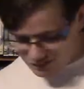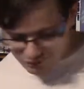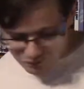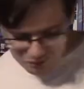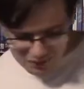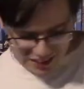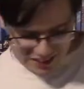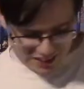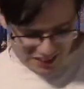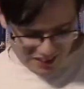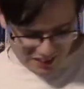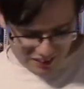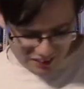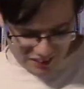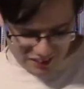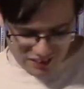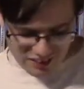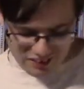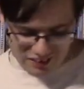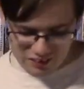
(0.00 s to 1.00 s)

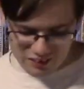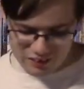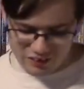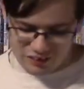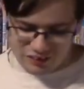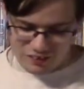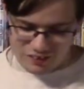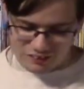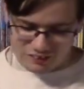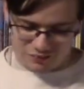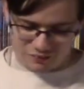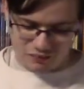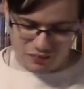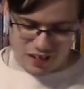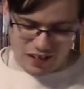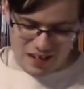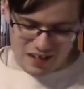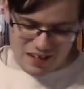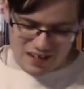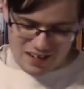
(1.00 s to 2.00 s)
basically,
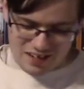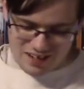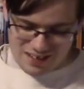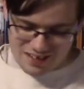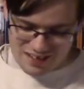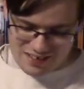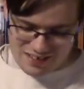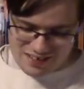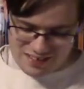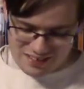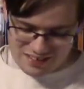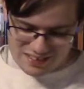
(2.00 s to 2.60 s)
Ray is